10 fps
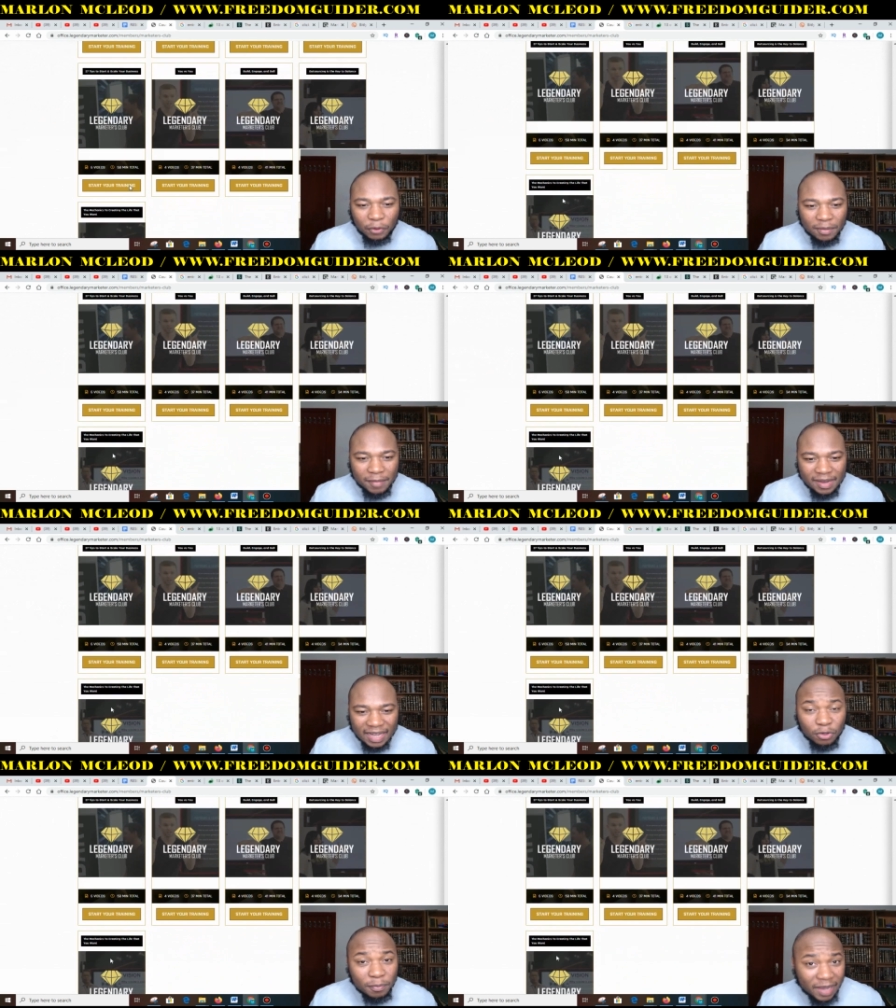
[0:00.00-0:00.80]
I recommend
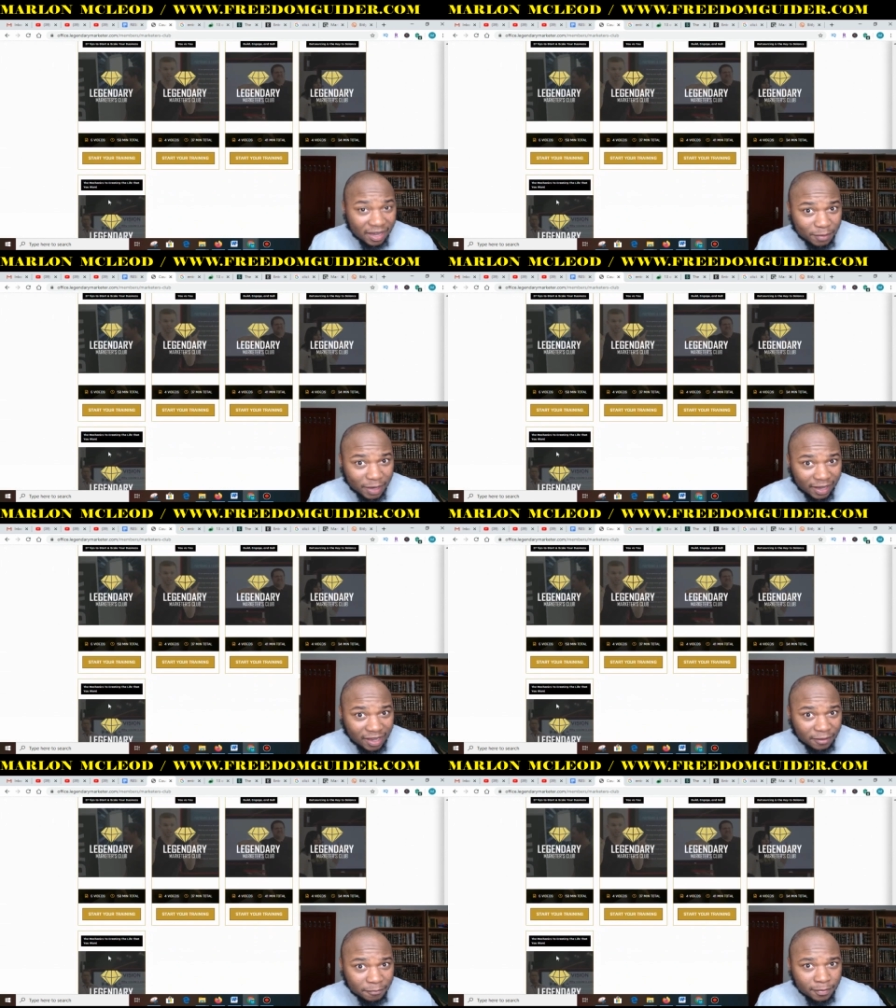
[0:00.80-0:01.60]
that you pass
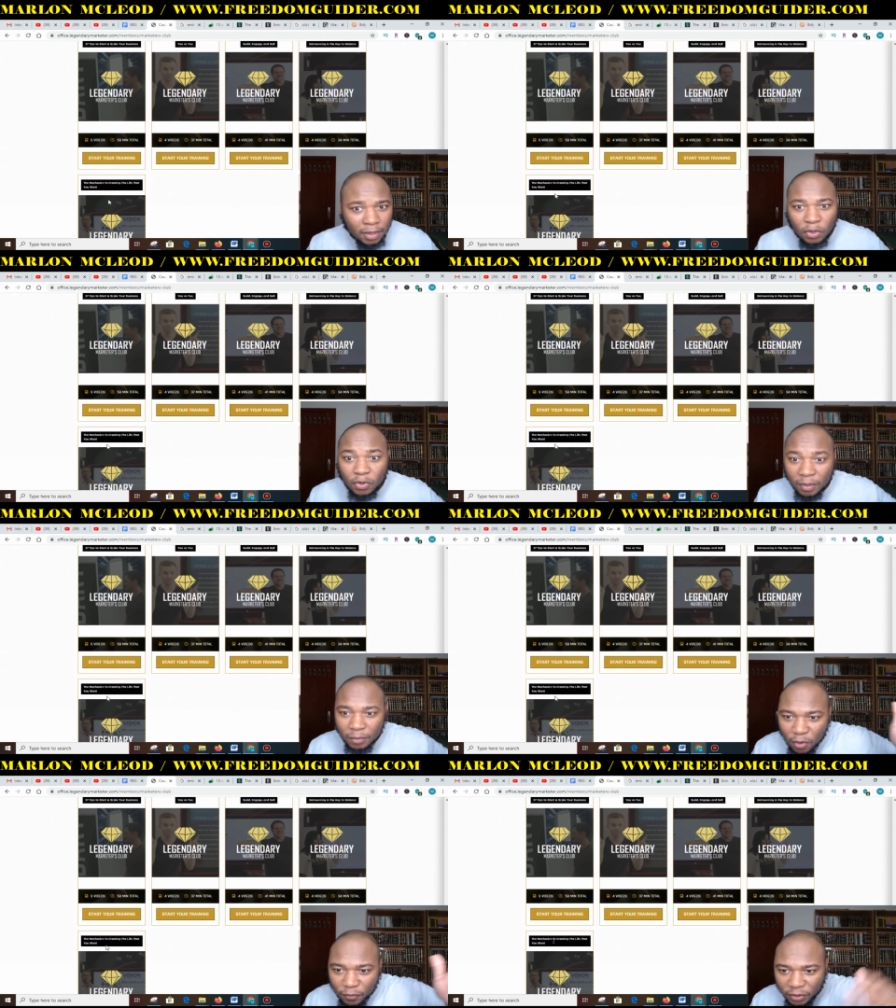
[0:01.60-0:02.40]
by, you
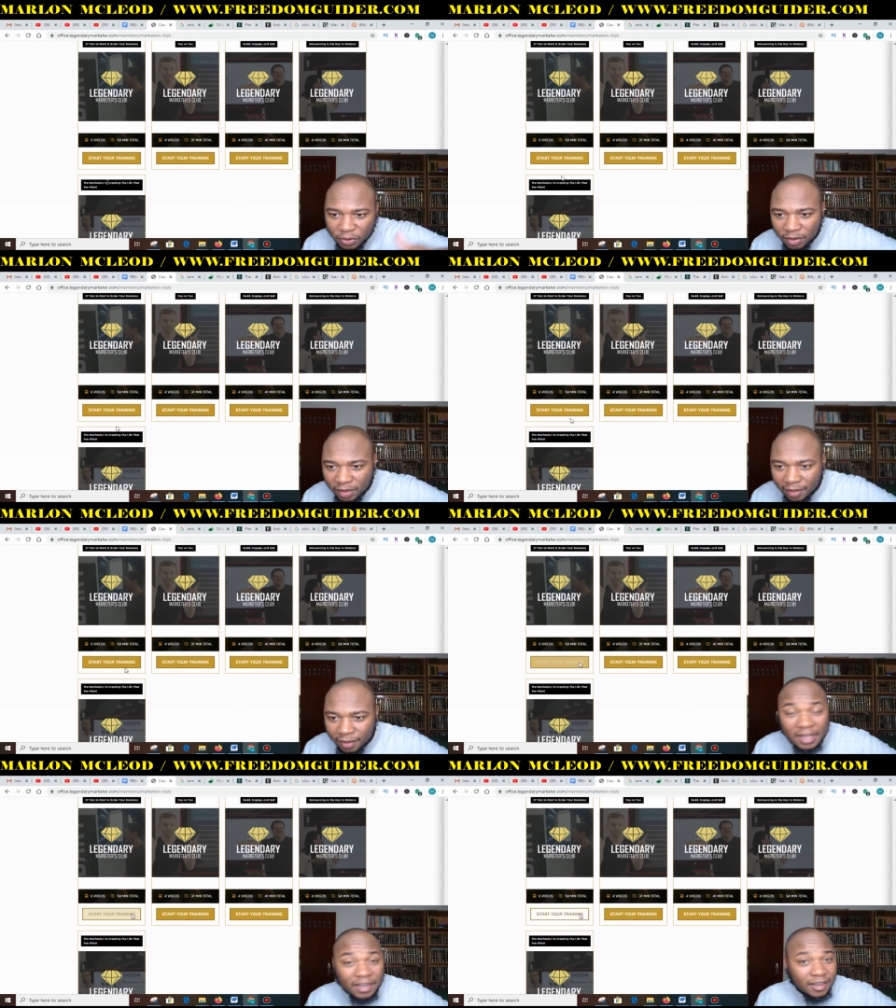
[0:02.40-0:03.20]
come over to
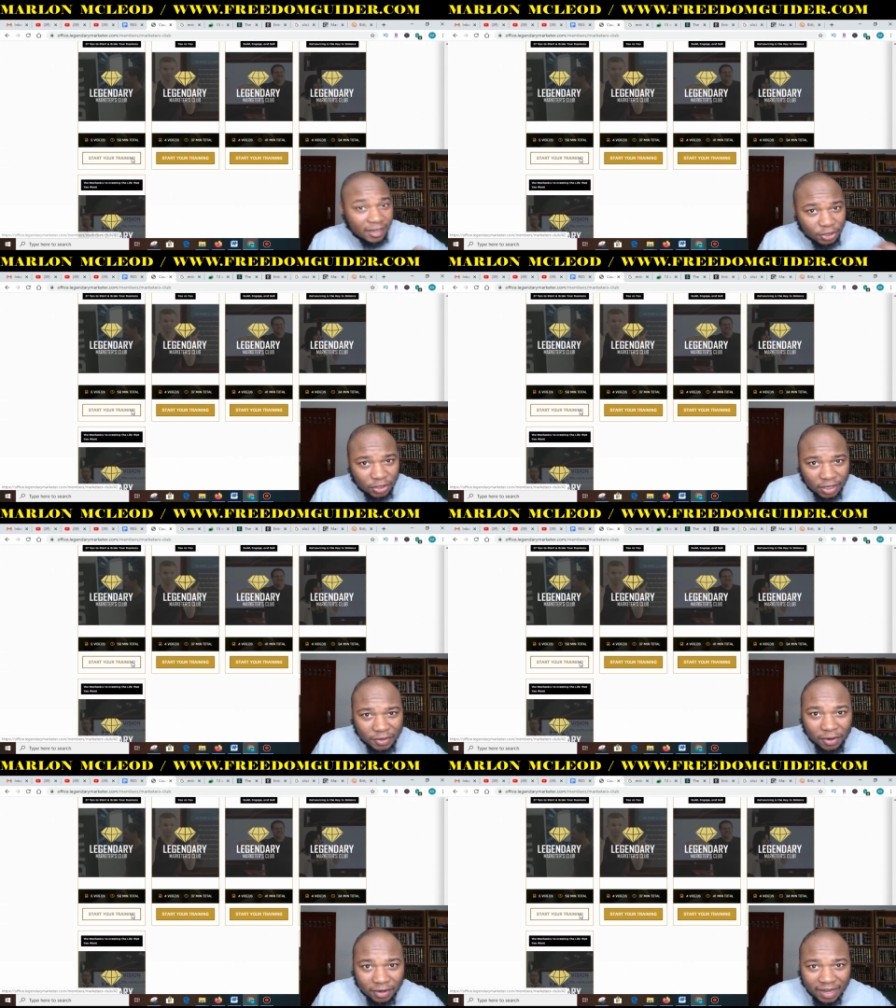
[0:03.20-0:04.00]
the
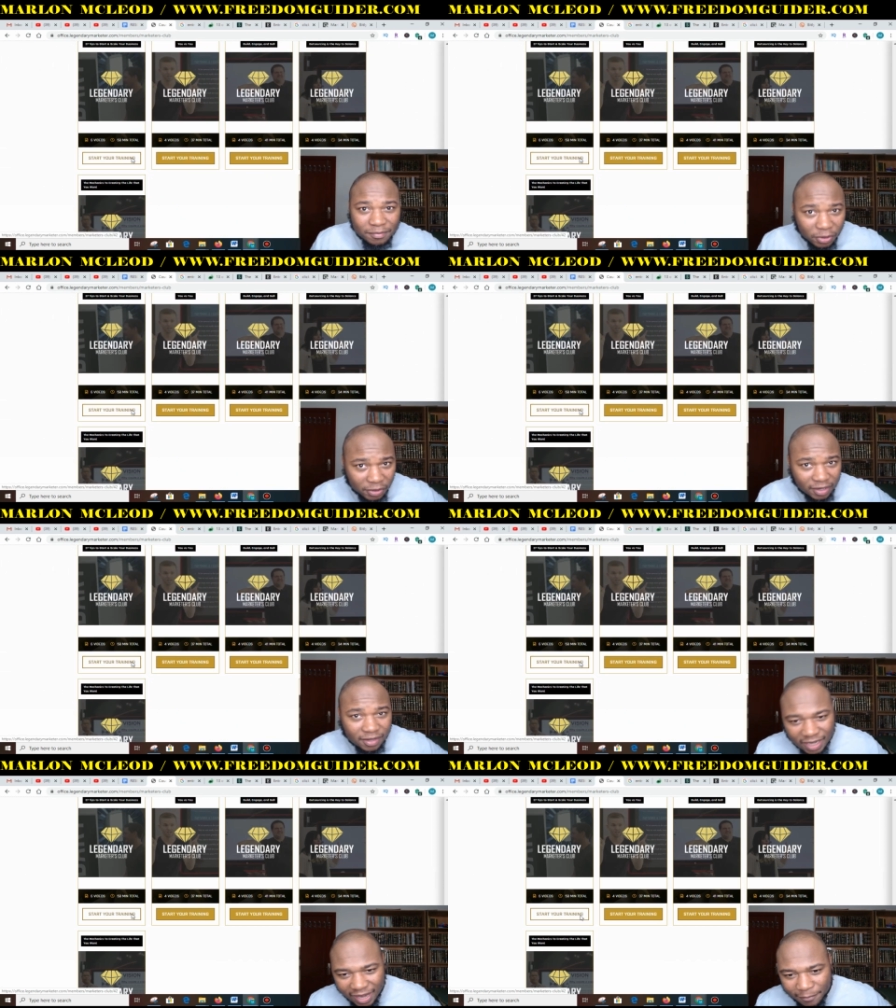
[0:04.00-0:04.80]
Legendary Online
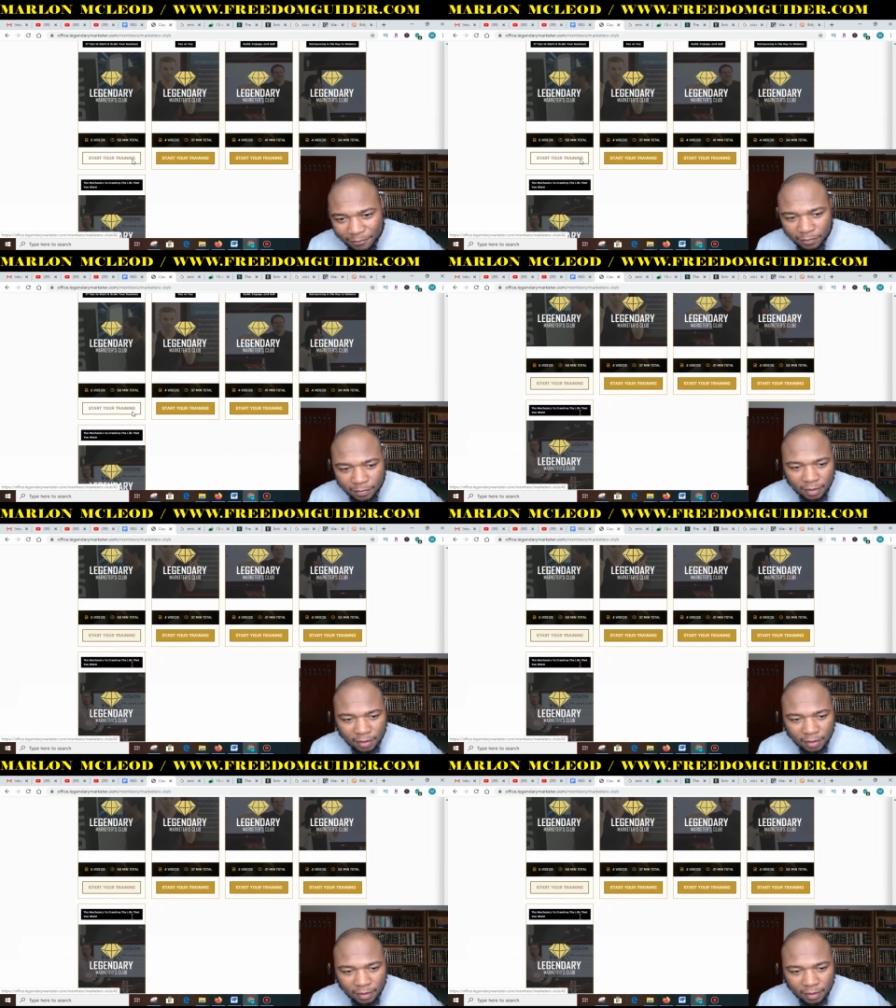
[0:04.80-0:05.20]
Marketing team